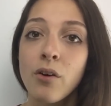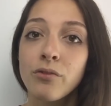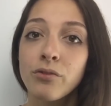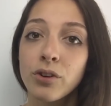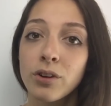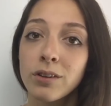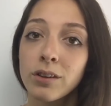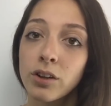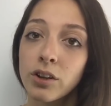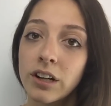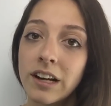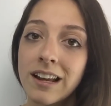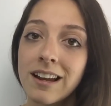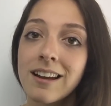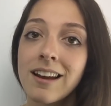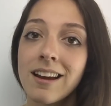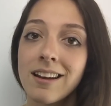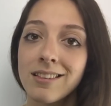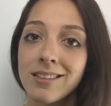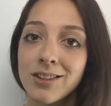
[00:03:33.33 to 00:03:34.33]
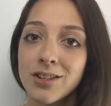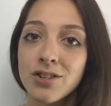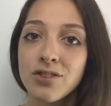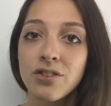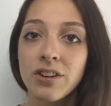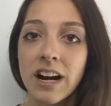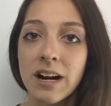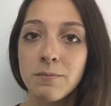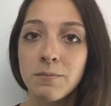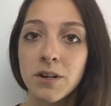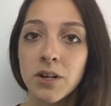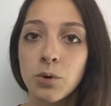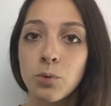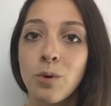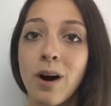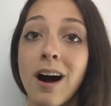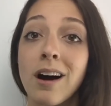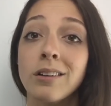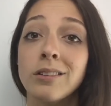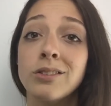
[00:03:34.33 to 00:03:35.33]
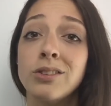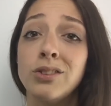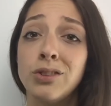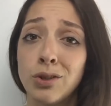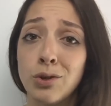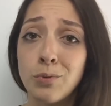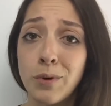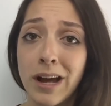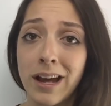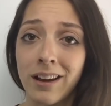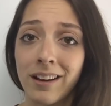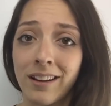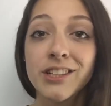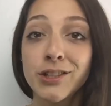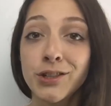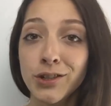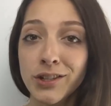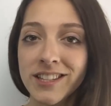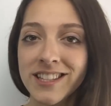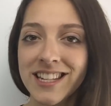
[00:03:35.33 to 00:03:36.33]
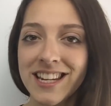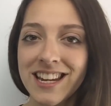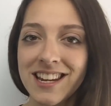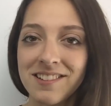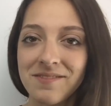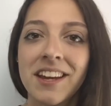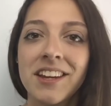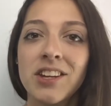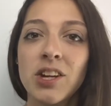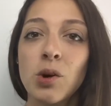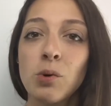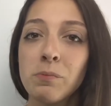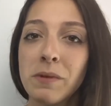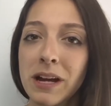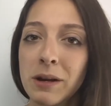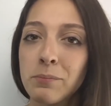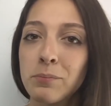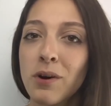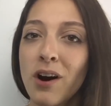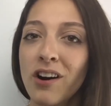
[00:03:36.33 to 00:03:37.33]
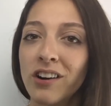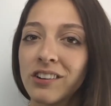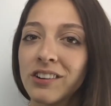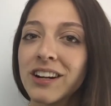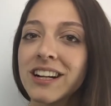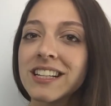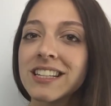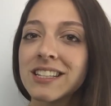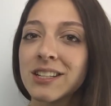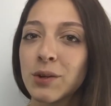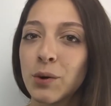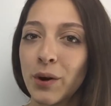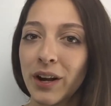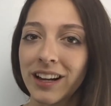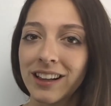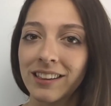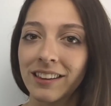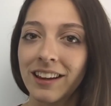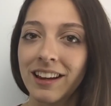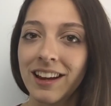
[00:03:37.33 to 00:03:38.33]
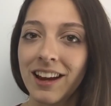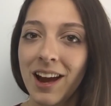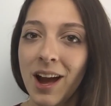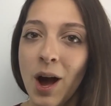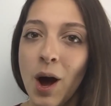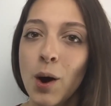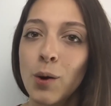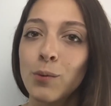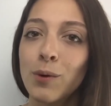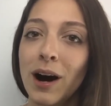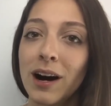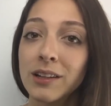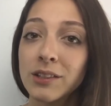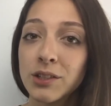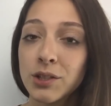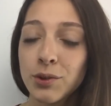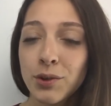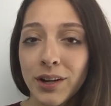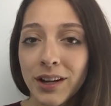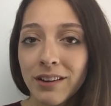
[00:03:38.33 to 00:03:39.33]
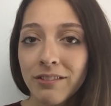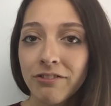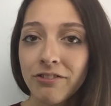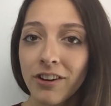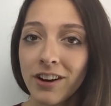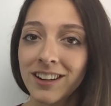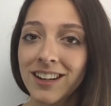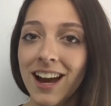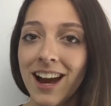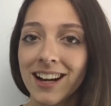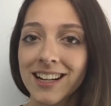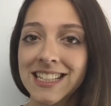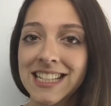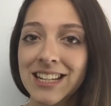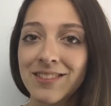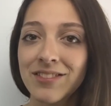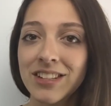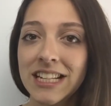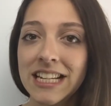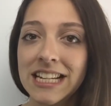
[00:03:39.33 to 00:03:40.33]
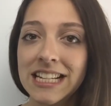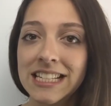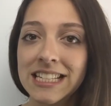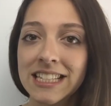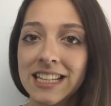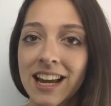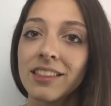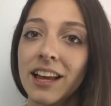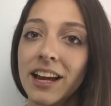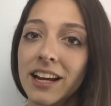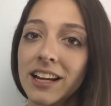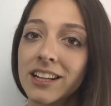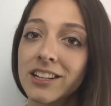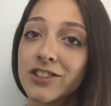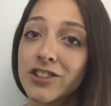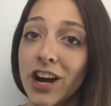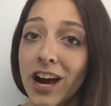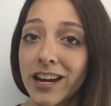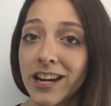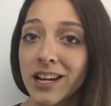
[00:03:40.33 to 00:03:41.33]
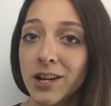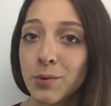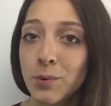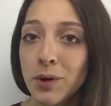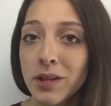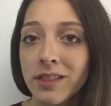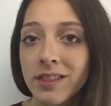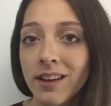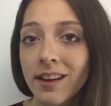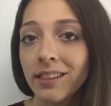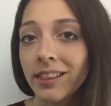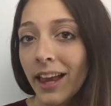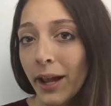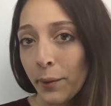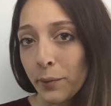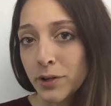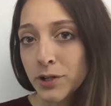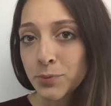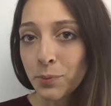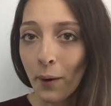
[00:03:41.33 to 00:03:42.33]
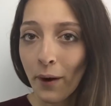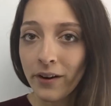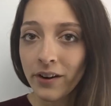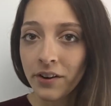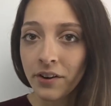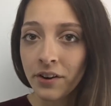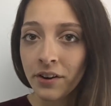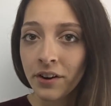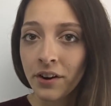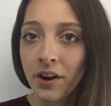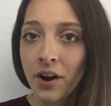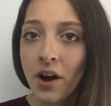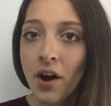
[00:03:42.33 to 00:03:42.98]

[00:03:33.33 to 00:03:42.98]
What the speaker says: for learning English grammar while doing. You'll see, you'll make progress quickly while doing fun activities like chatting with a language partner